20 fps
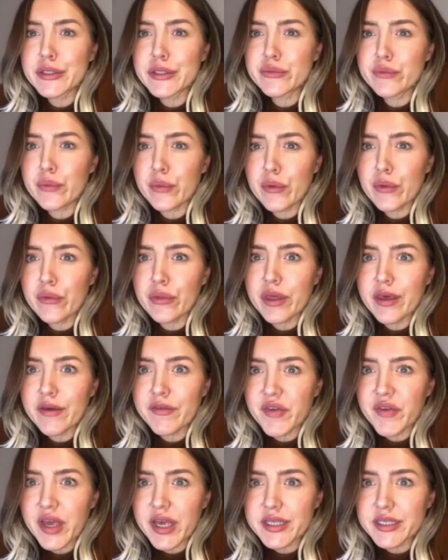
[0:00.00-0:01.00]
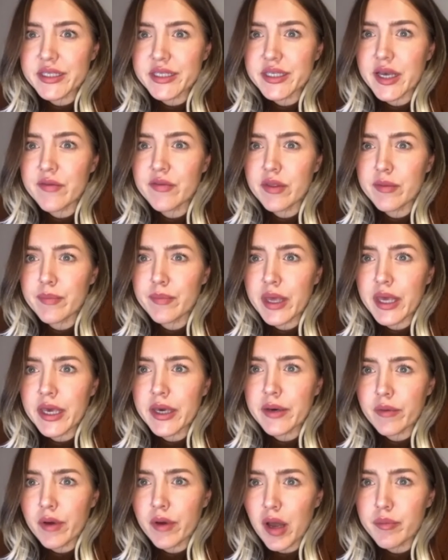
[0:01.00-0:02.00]
us through the events of the bank
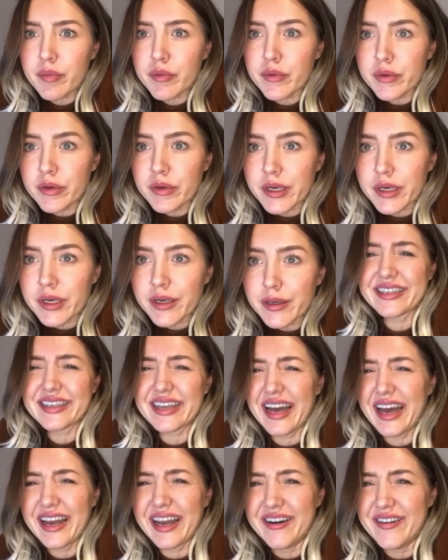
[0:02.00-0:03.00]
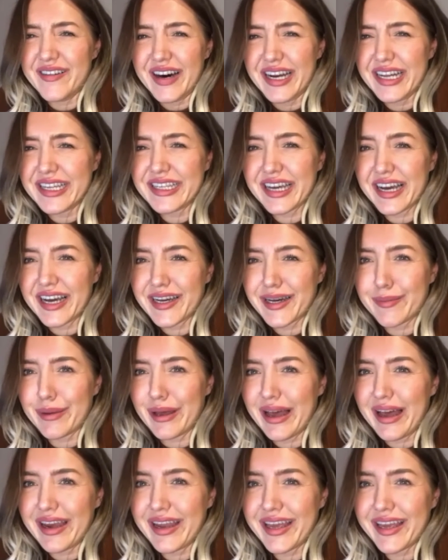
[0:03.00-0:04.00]
robbery. I don't want to
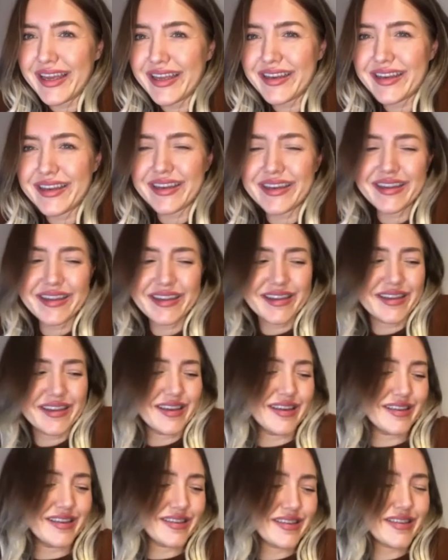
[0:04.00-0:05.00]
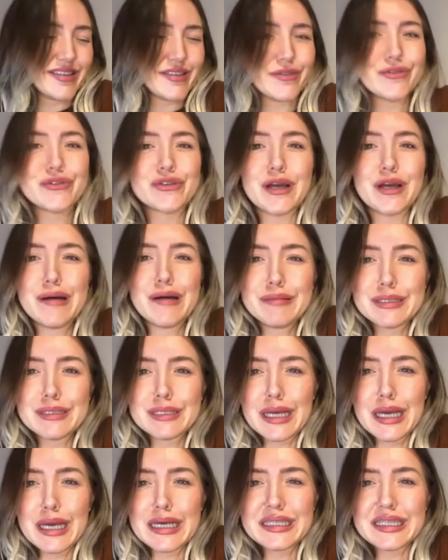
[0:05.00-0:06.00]
talk about it.
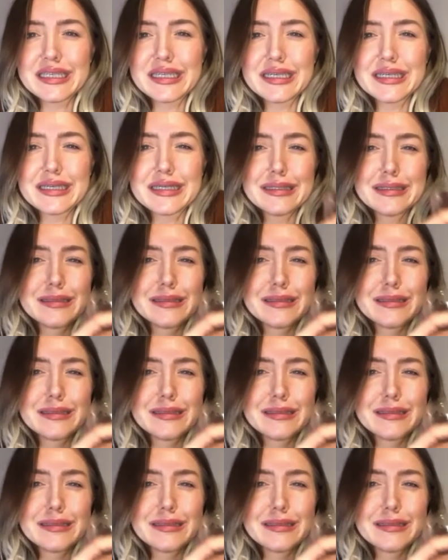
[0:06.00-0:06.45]
It's too traumatizing.